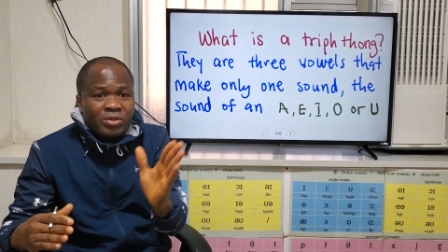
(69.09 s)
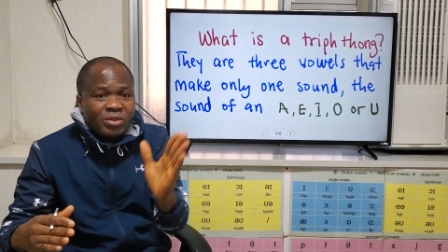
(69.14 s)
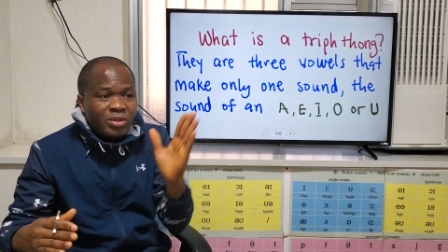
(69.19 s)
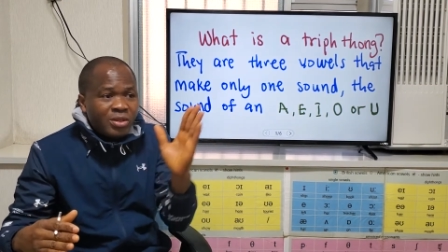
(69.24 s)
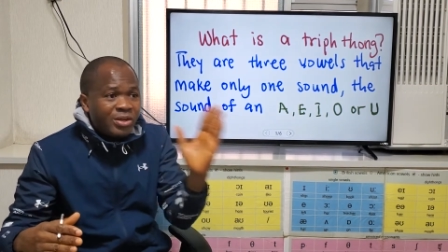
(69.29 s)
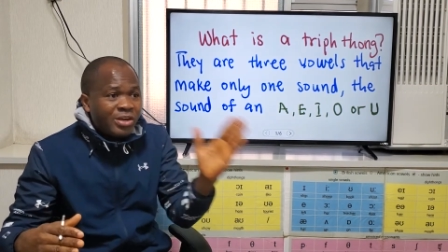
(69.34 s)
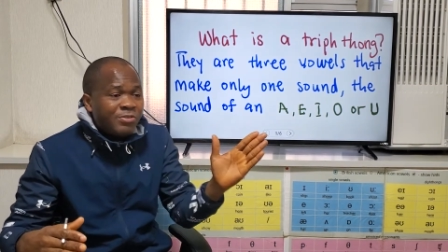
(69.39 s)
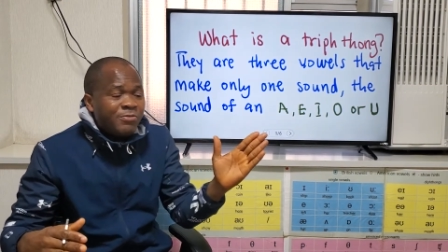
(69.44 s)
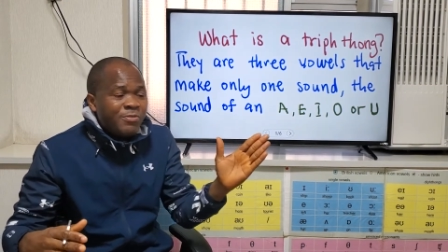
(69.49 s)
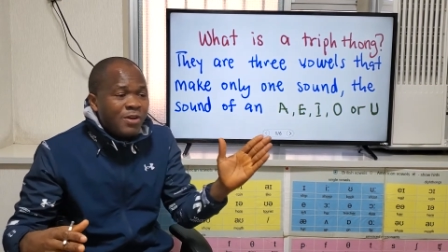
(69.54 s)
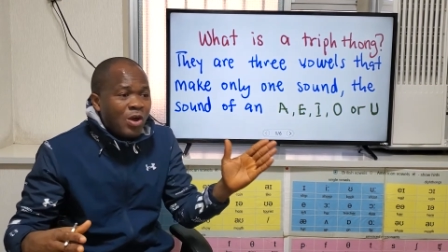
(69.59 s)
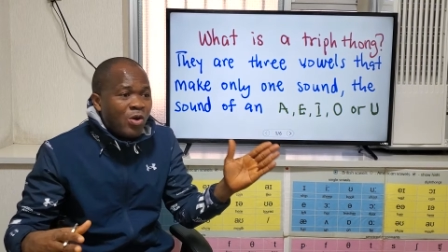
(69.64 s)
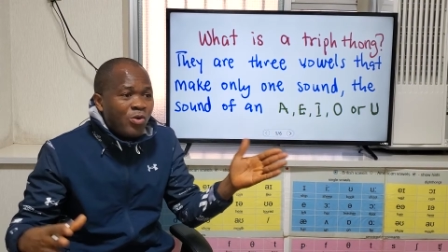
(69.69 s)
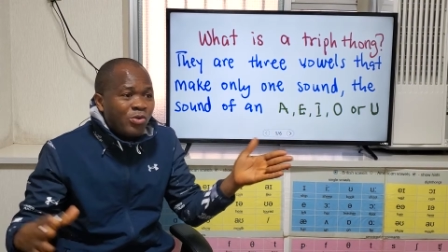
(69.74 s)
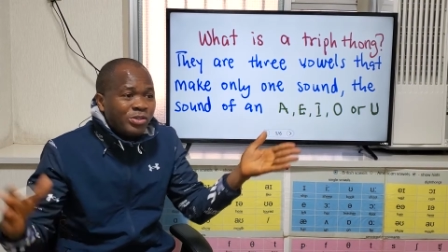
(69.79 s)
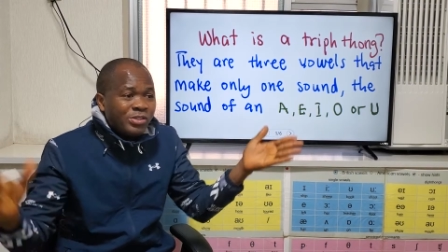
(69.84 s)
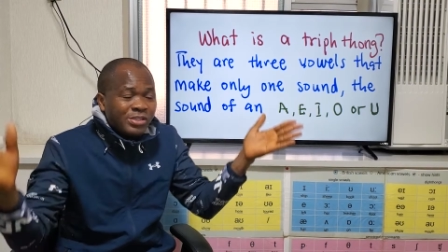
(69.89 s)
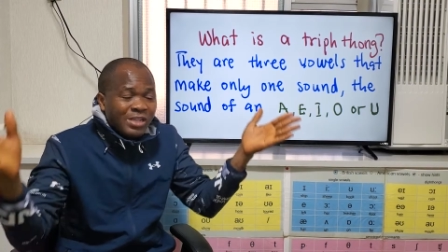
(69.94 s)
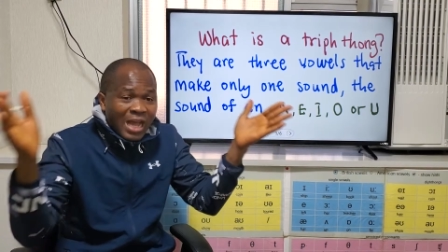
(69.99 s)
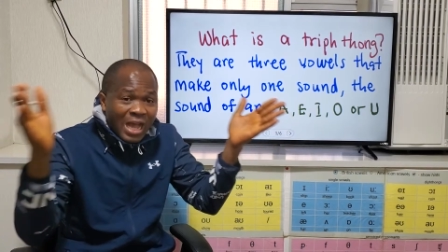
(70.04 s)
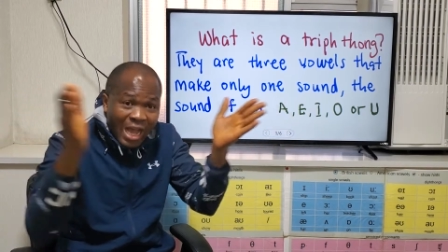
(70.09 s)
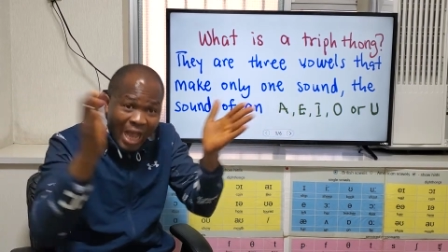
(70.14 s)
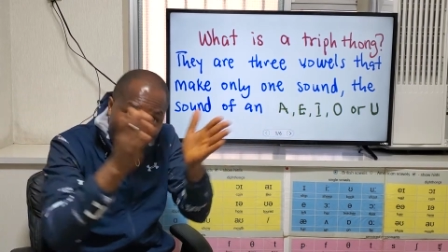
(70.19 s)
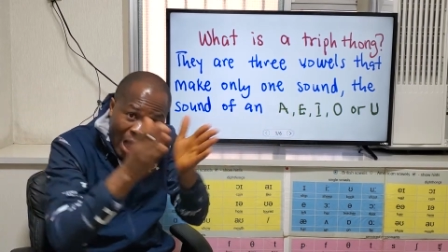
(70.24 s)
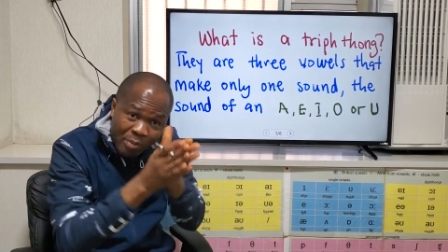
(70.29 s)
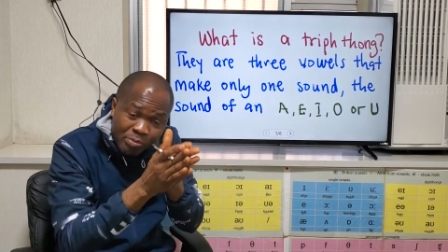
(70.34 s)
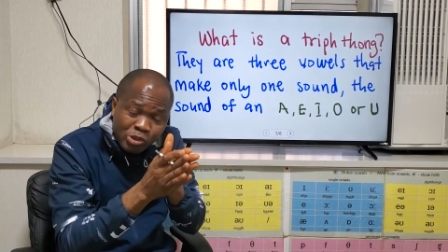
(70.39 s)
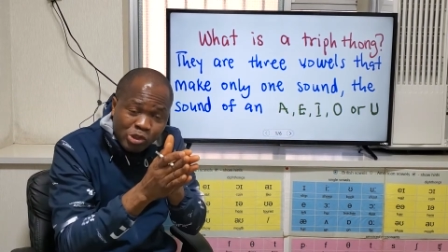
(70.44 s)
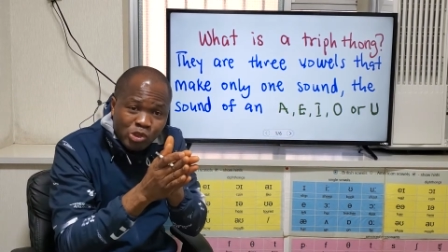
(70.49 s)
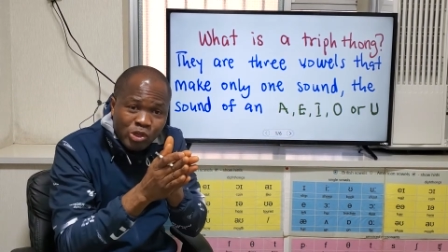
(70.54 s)
Three vowels that
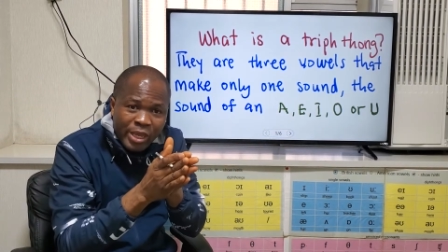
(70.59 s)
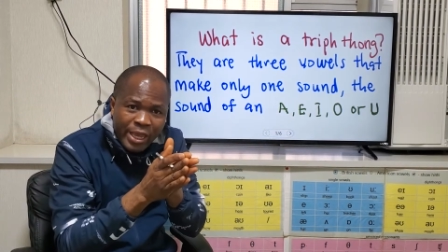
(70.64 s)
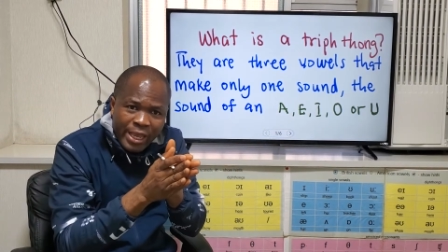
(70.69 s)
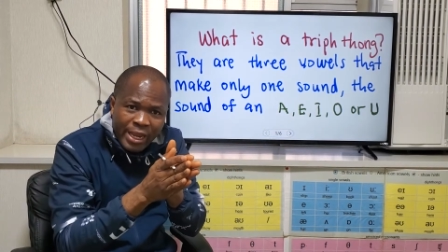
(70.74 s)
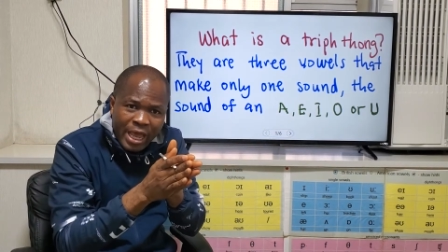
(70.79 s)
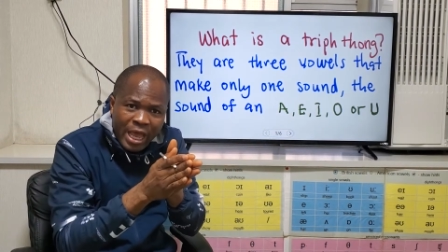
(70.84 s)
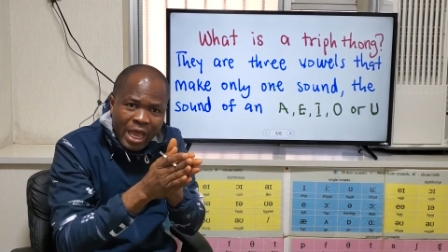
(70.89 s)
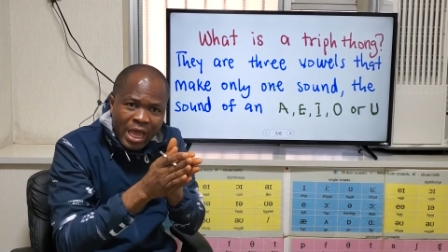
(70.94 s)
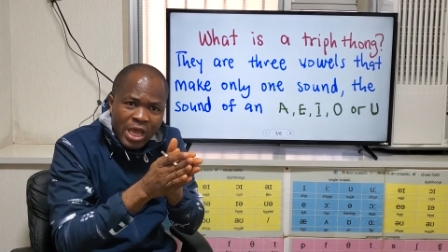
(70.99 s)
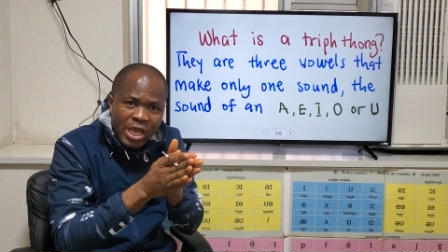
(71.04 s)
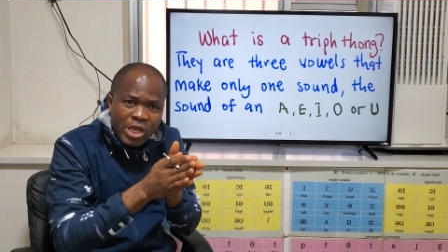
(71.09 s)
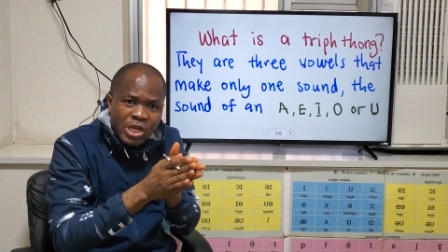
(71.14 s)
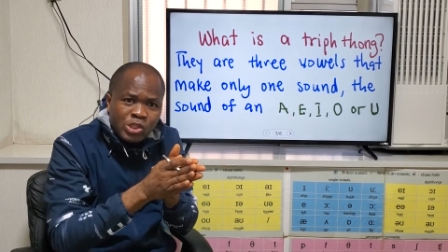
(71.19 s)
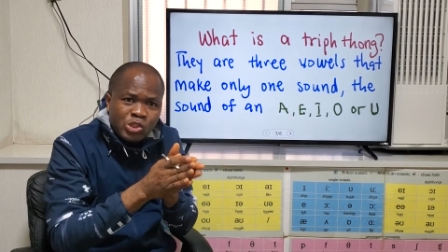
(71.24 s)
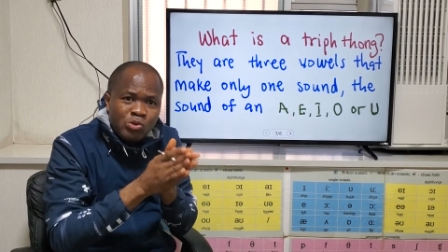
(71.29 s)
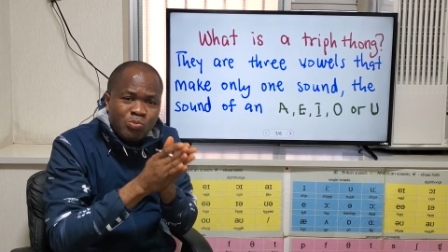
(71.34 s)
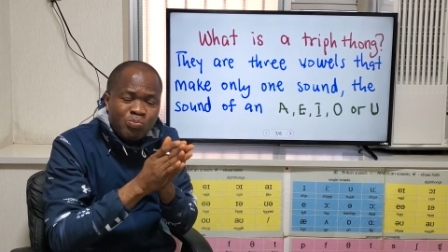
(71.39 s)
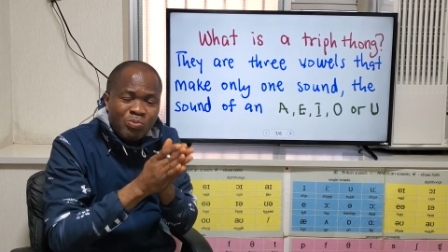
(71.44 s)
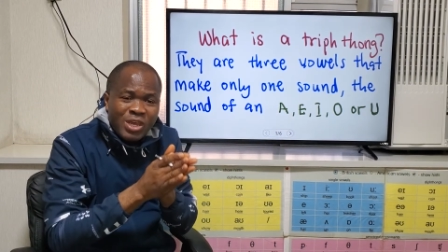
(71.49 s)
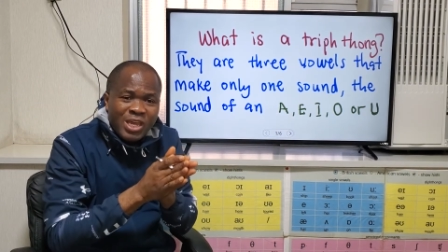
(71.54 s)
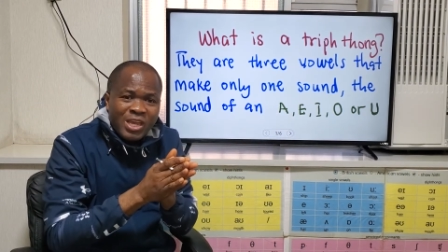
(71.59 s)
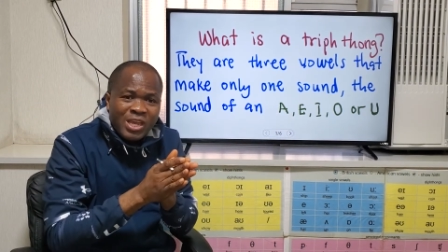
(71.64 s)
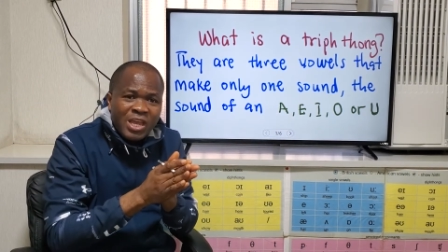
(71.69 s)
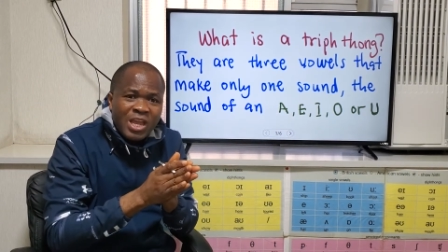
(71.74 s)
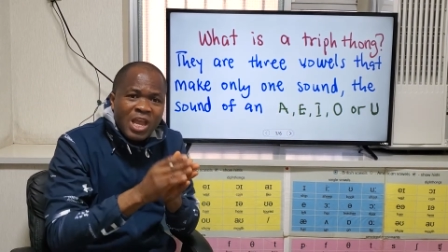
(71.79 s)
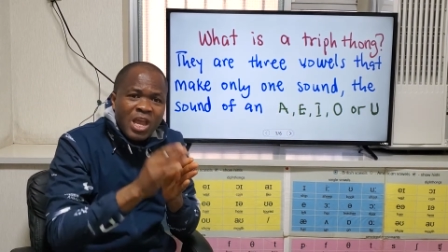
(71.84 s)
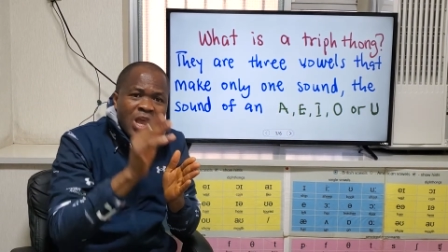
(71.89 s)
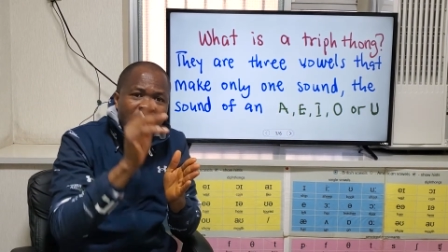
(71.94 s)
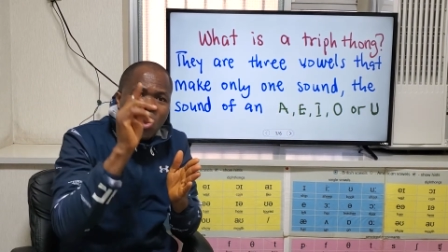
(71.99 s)
come together to make